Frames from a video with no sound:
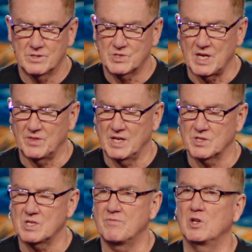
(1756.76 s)
said
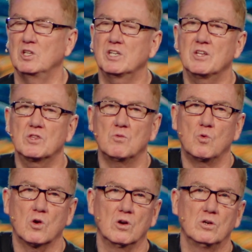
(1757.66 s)
this, if you look at the
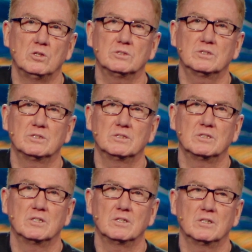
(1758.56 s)
world,
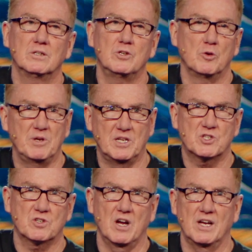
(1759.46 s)
you'll be
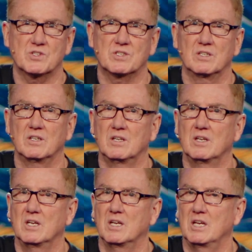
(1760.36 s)
distressed.
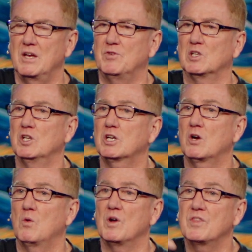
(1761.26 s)
If you
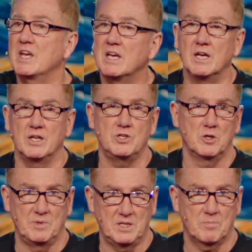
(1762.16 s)
look within,
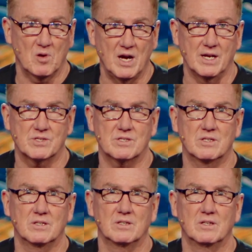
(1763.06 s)
you'll be
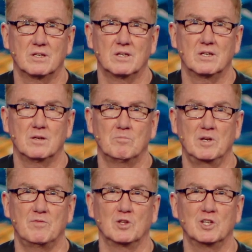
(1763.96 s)
depressed.
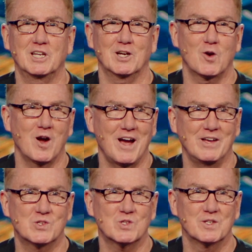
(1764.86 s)
But if you look at
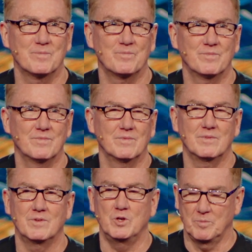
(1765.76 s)
Christ,
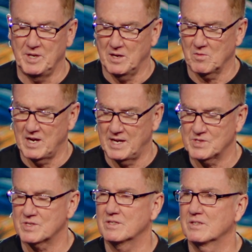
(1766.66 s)
you'll be at
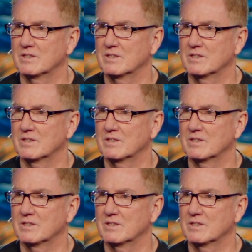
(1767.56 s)
rest.